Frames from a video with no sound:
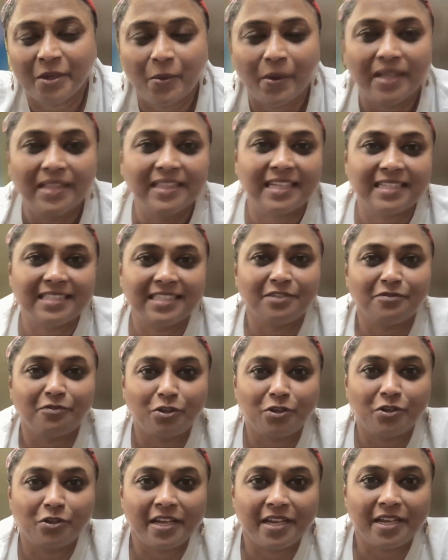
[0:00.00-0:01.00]
Well, that's it
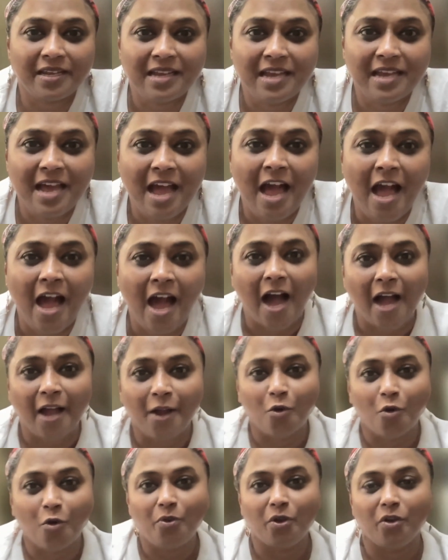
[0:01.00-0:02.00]
for today.
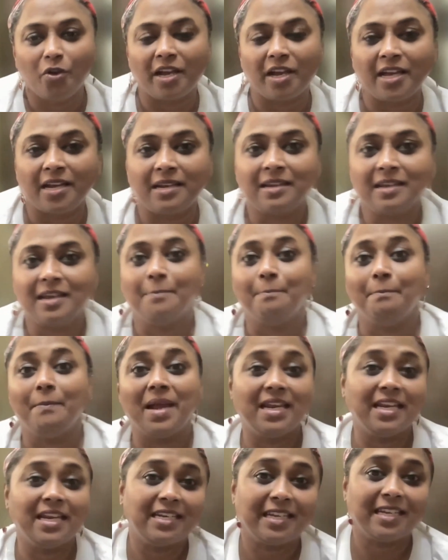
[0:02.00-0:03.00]
I hope you can
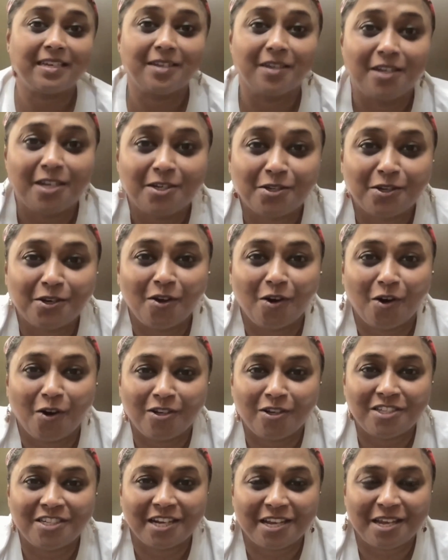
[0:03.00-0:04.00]
meditate a little
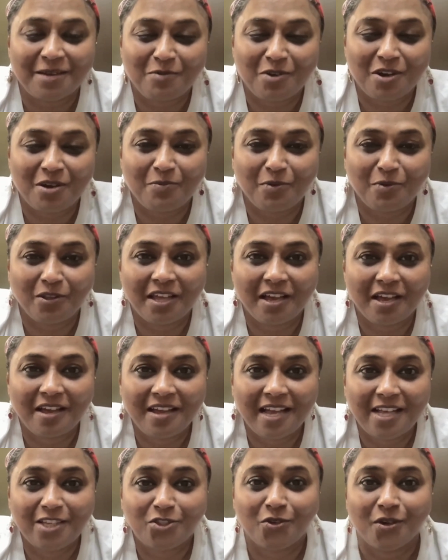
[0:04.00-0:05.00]
on Shakyamuni
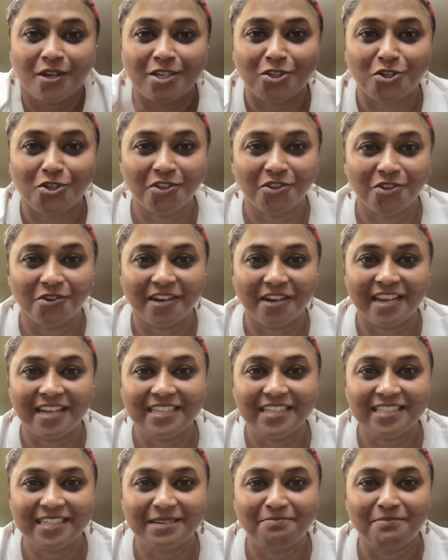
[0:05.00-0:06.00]
Buddha as you enjoy the
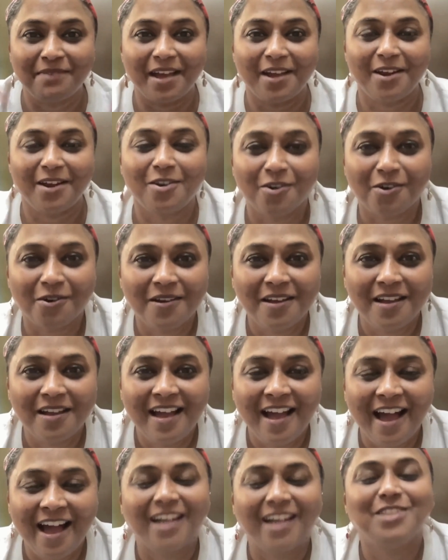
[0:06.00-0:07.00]
rains in Bangalore.
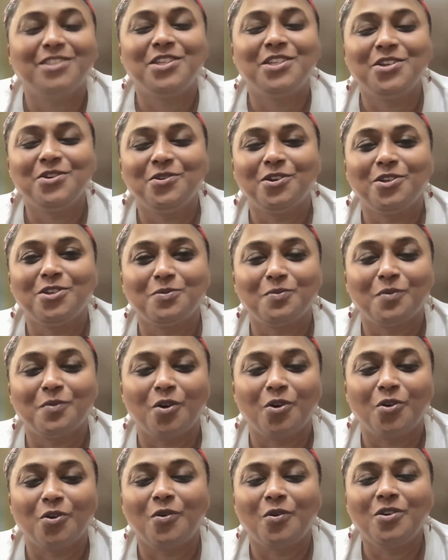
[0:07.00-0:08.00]
I'll see you all
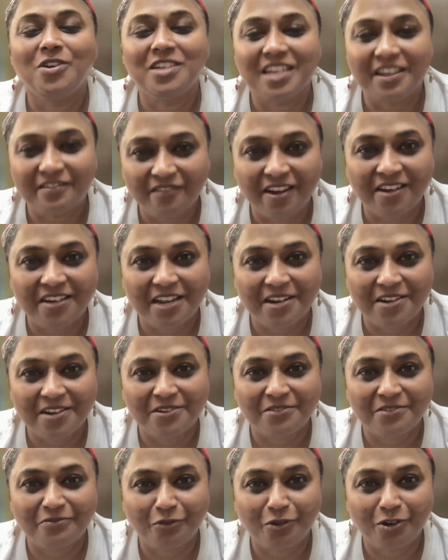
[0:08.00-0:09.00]
tomorrow on day
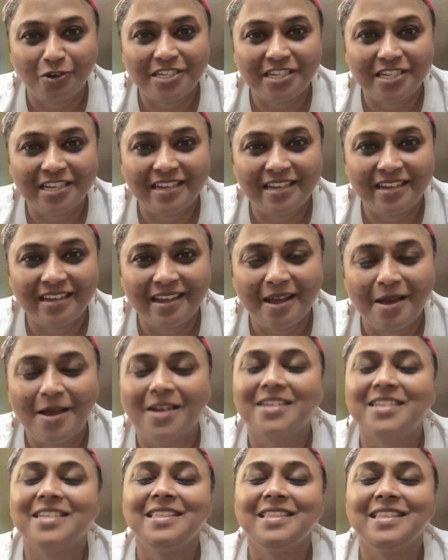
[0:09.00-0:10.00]
140.
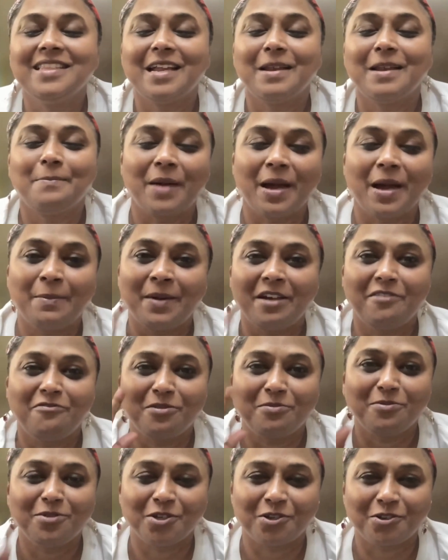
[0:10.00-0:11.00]
Till then, bye-bye
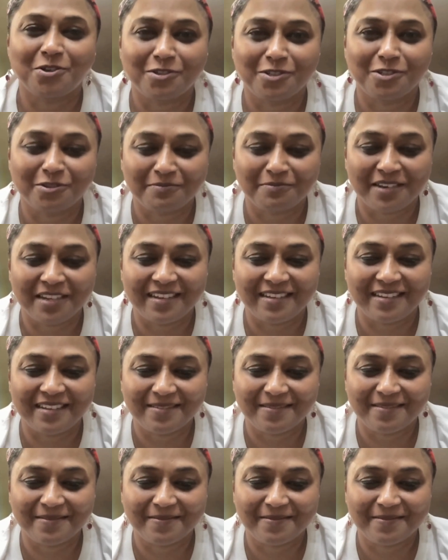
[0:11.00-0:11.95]
from Choe Khor Sum Ling.